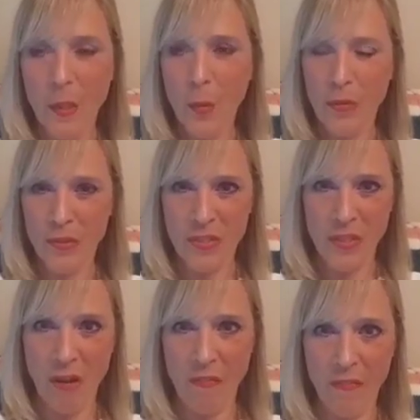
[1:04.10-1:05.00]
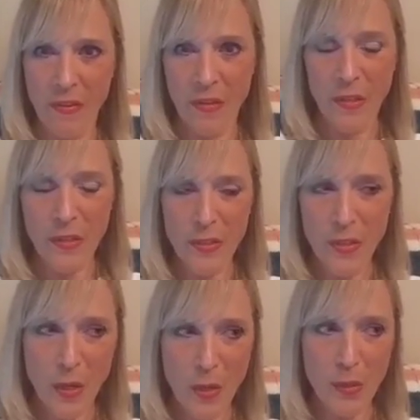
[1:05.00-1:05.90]
with herself.
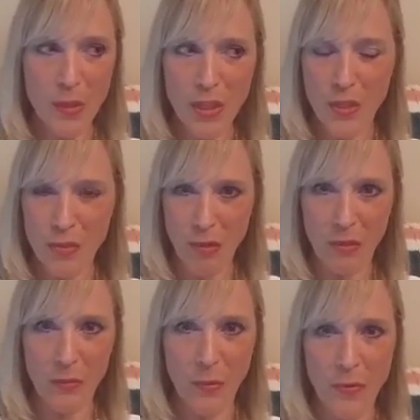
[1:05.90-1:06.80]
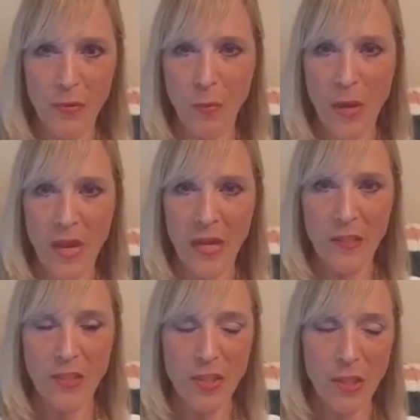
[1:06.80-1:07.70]
So she struggled with her
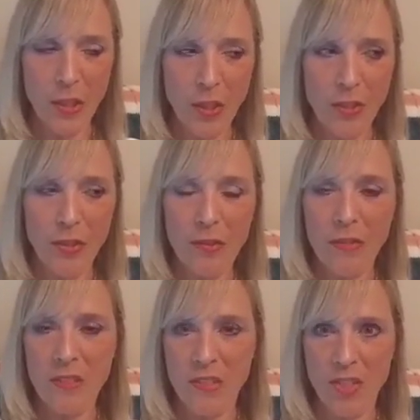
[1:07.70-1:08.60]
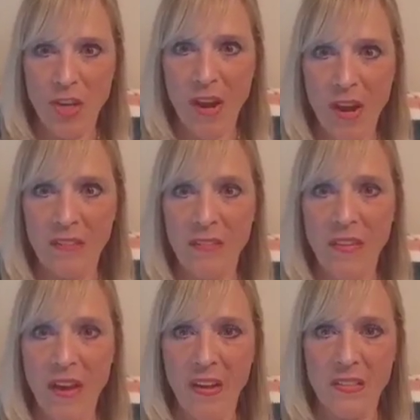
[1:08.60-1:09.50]
weight. She learned as a child
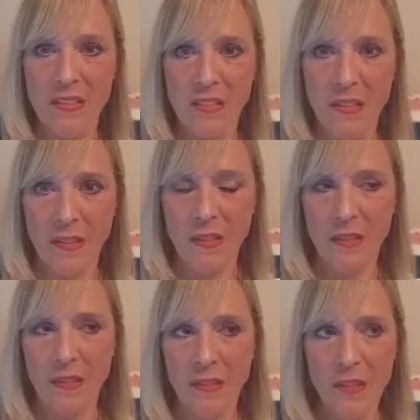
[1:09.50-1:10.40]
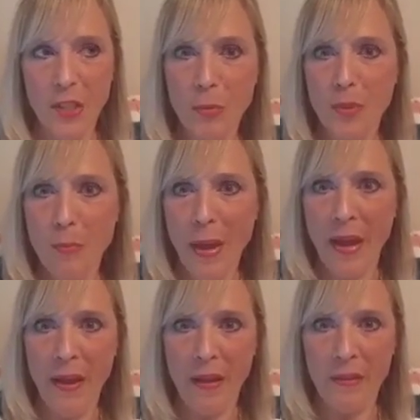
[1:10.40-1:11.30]
that she was
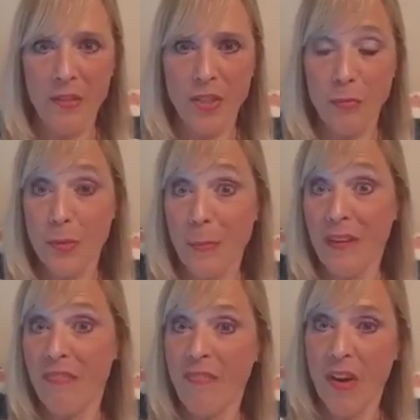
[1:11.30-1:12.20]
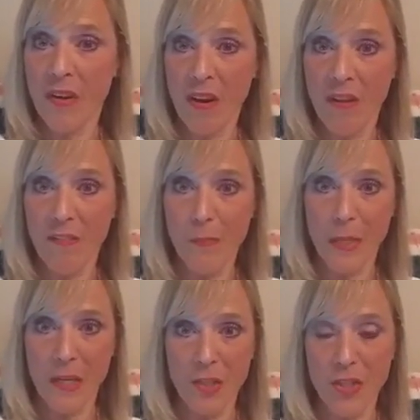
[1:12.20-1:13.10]
bad. She was made fun of
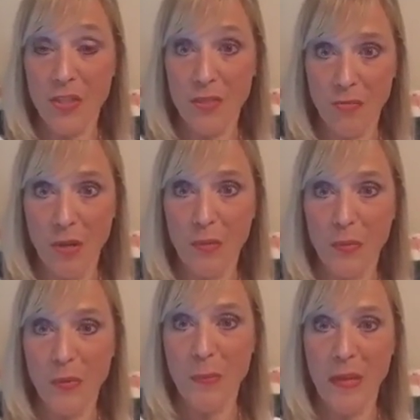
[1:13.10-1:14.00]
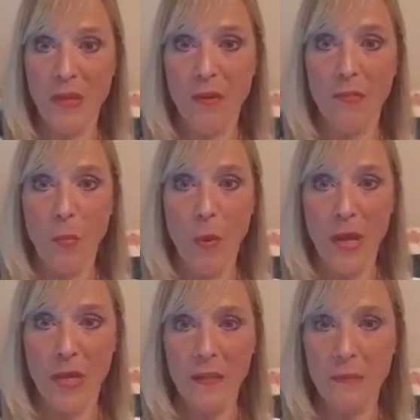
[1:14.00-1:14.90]
because she struggled with being
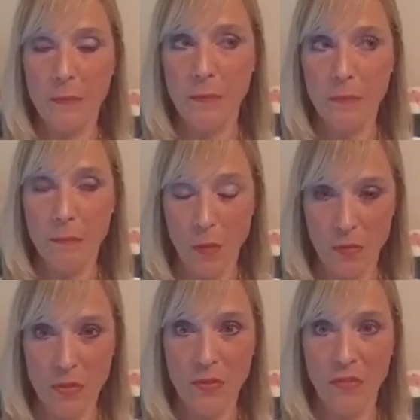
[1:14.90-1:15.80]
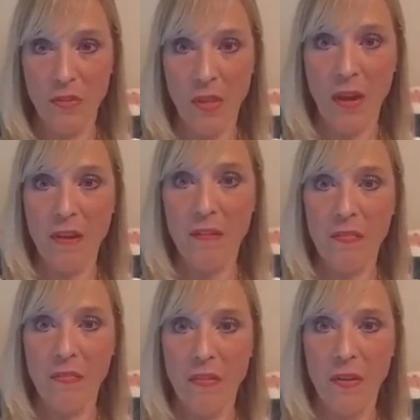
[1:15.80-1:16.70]
overweight most of her
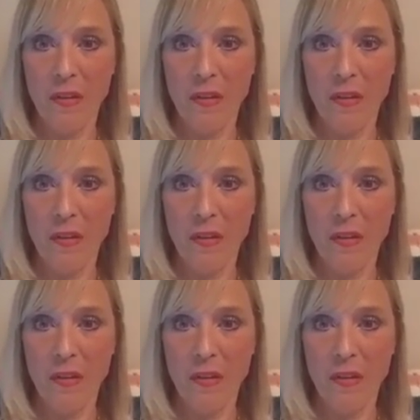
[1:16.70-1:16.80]
life.